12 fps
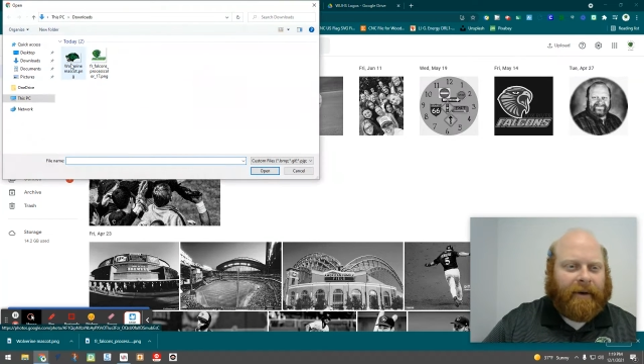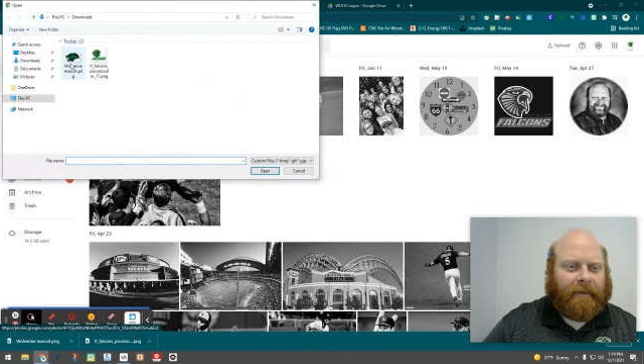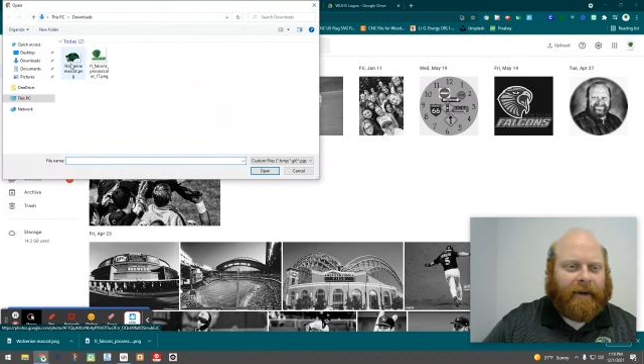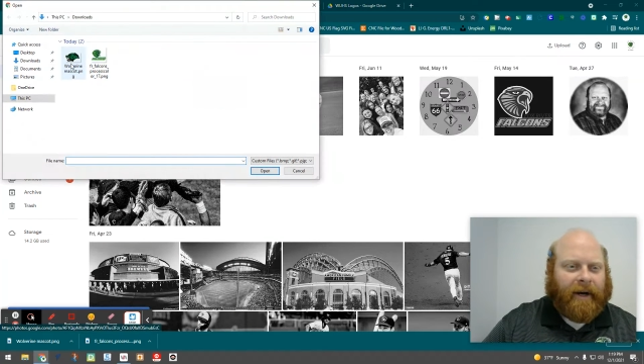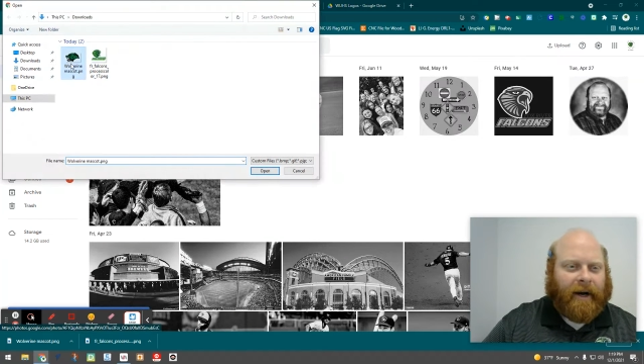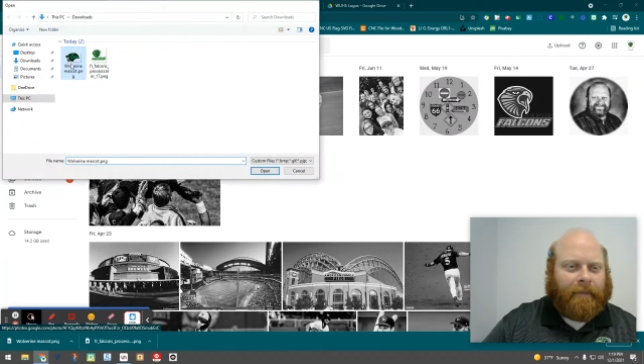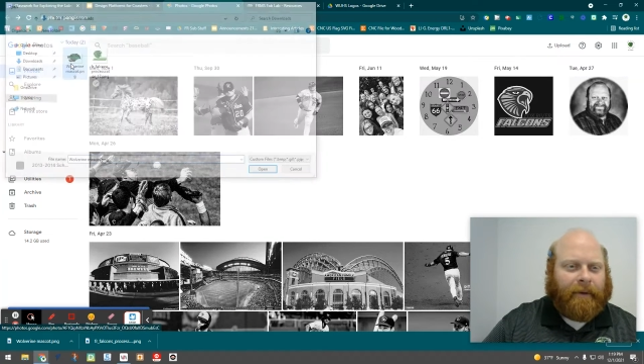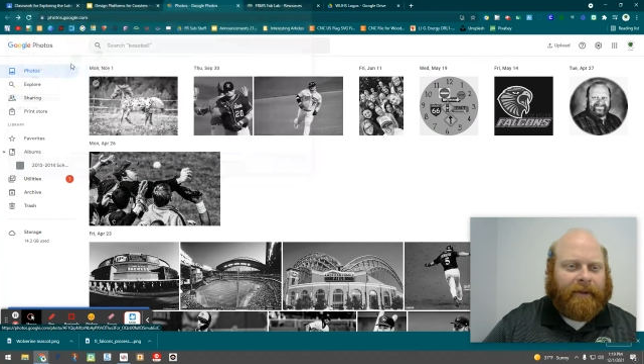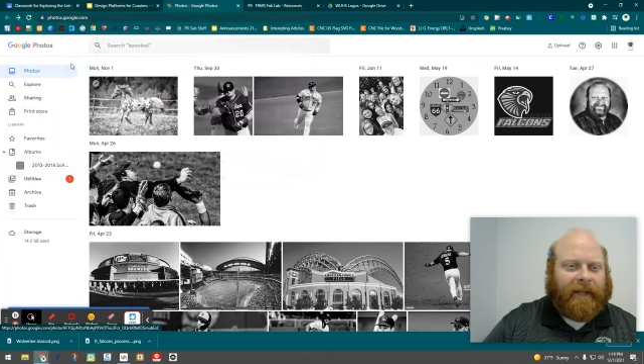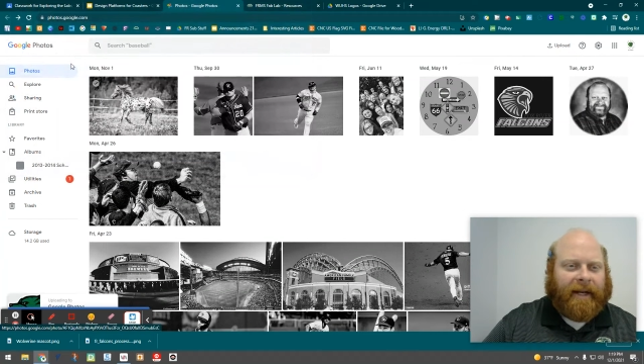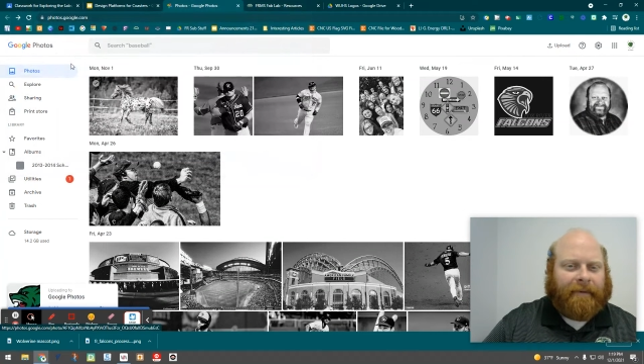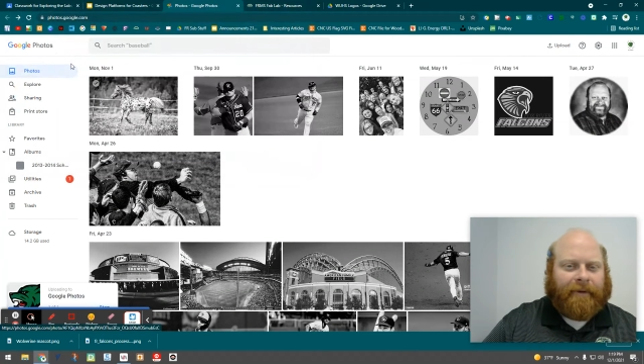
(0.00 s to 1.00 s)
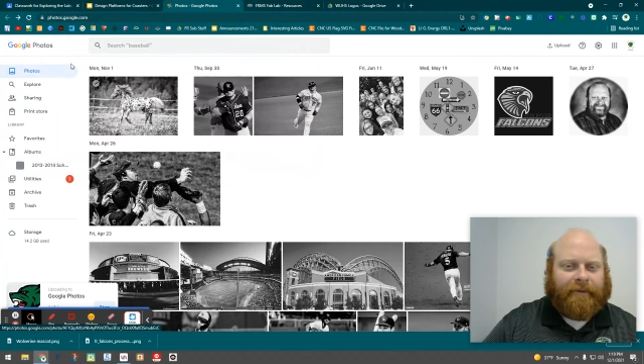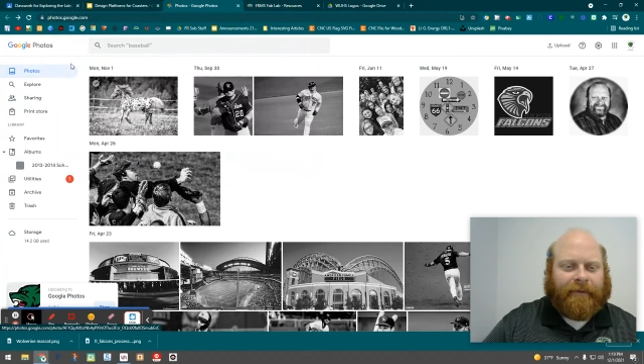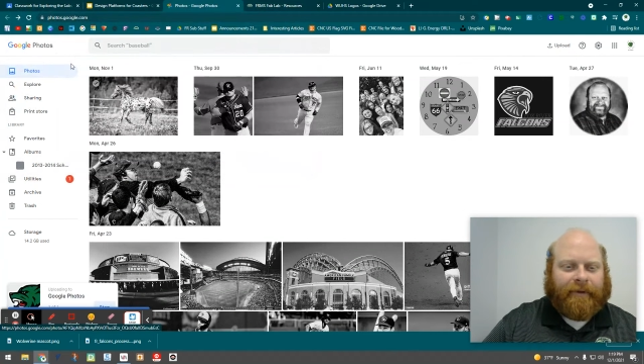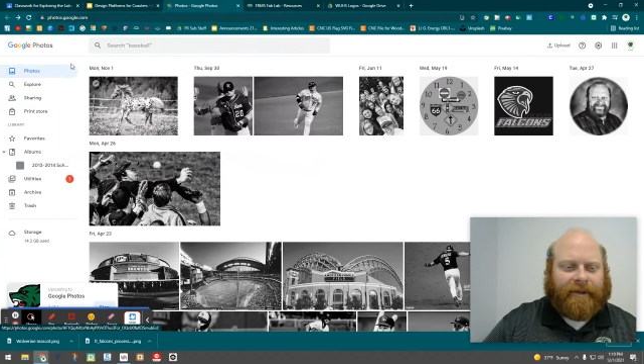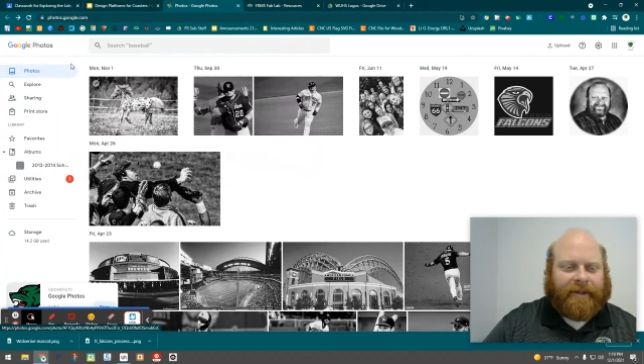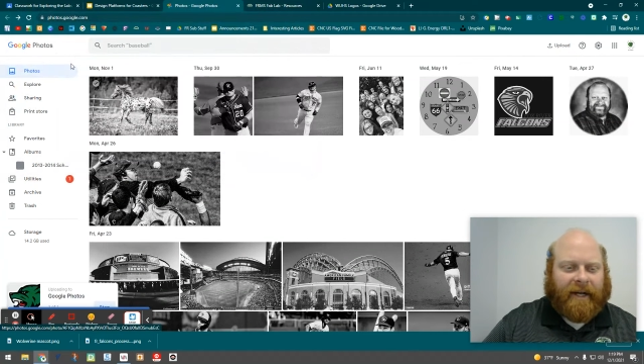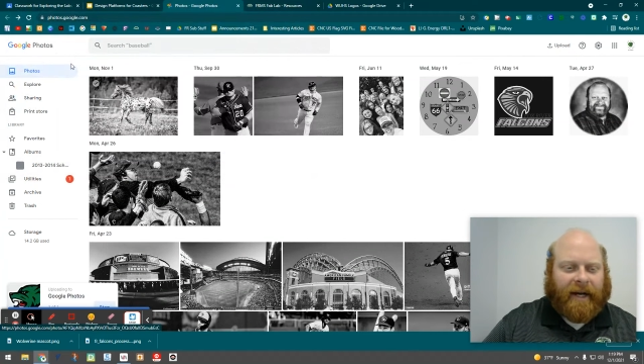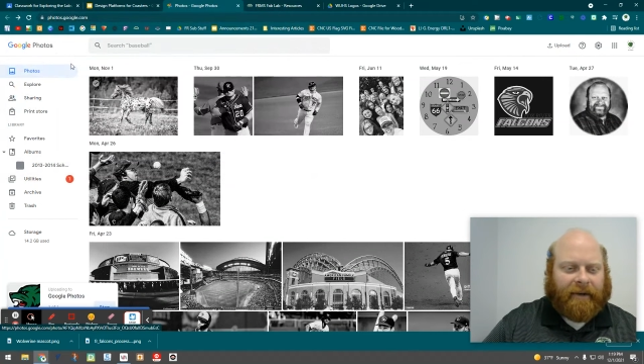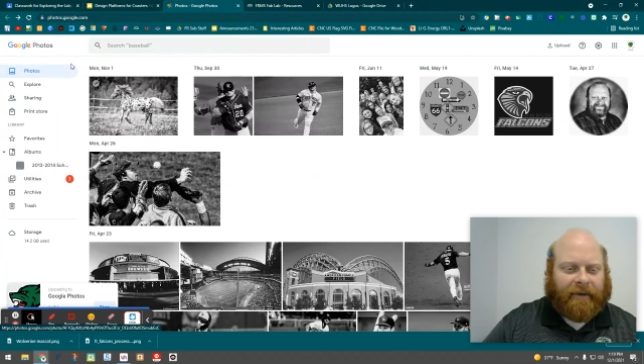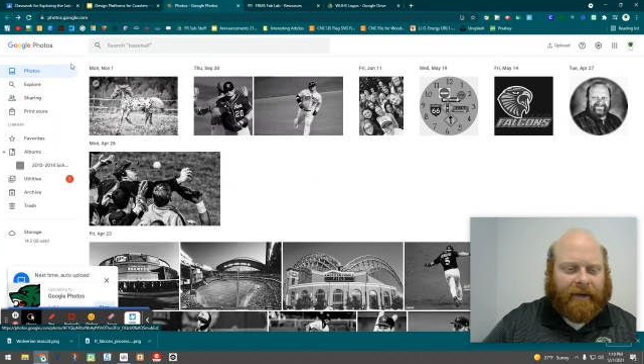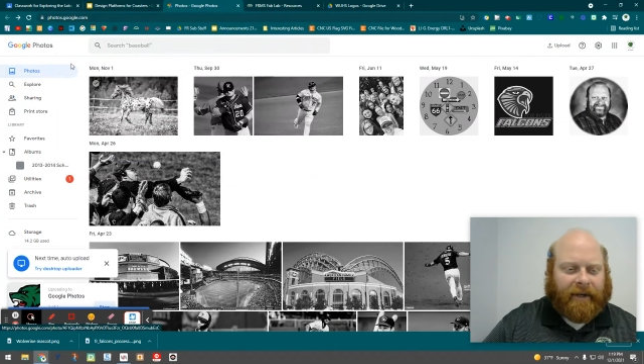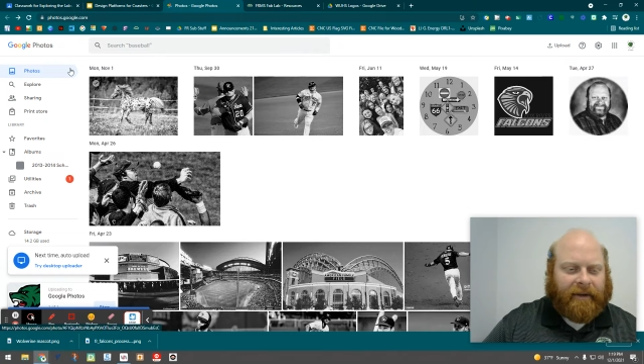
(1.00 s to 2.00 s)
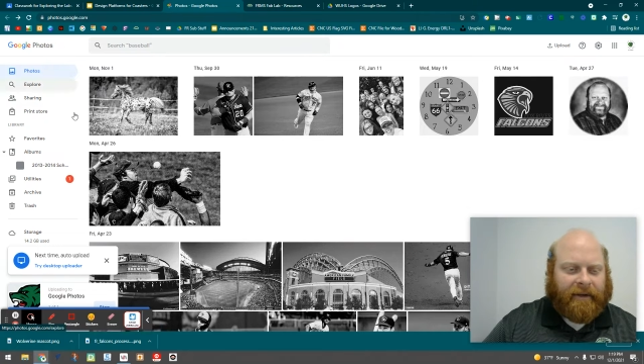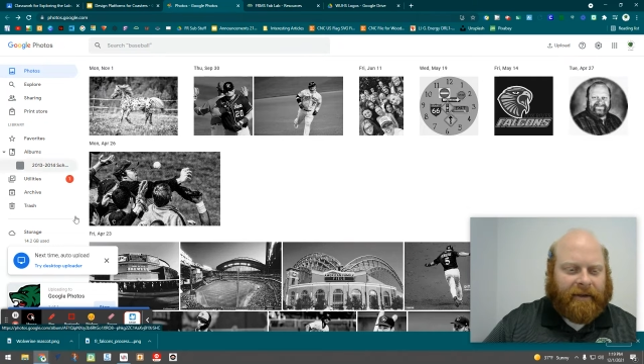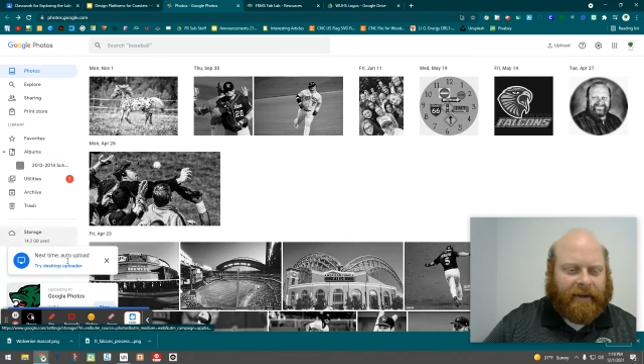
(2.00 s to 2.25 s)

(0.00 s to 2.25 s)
I'm going to upload that image we just downloaded.